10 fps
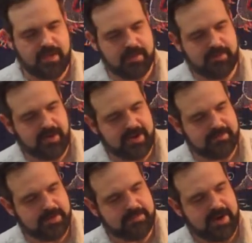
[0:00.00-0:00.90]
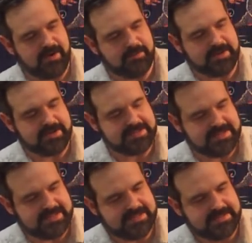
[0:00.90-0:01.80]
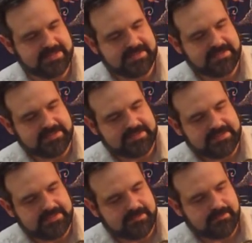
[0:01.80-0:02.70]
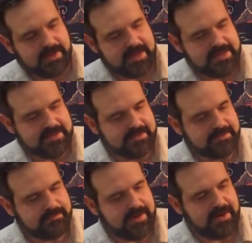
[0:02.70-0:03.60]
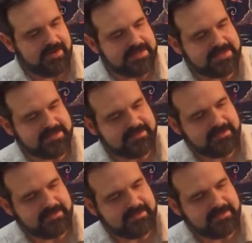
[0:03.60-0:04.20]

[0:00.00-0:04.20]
brought out my barrel because my barrel is